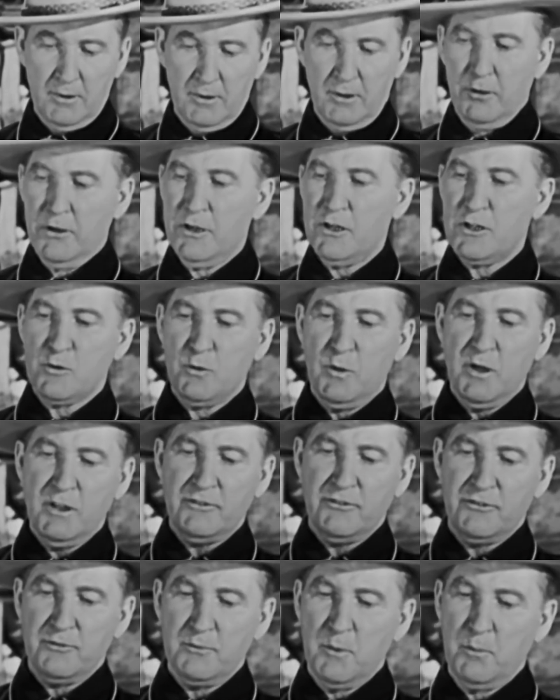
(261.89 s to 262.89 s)
Oh, here's
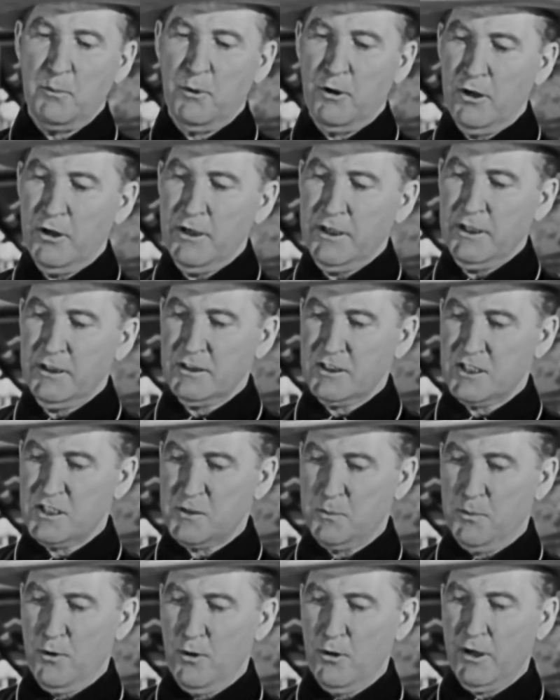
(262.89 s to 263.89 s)
one from a boy in
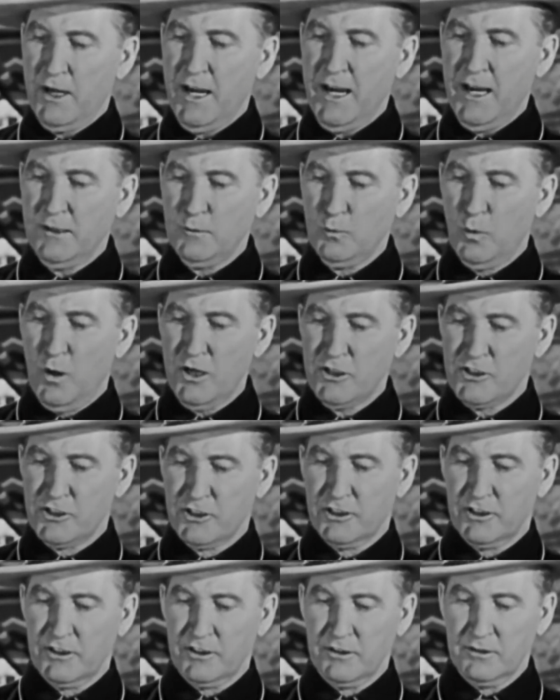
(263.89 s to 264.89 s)
Spokane,
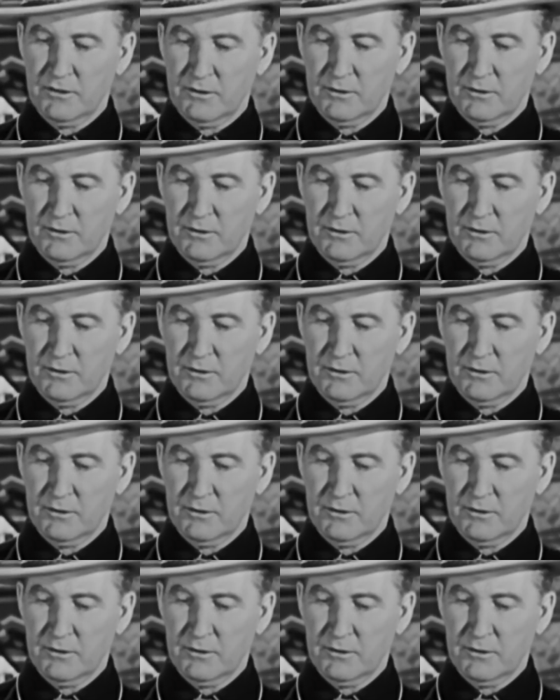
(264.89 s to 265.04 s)
Washington.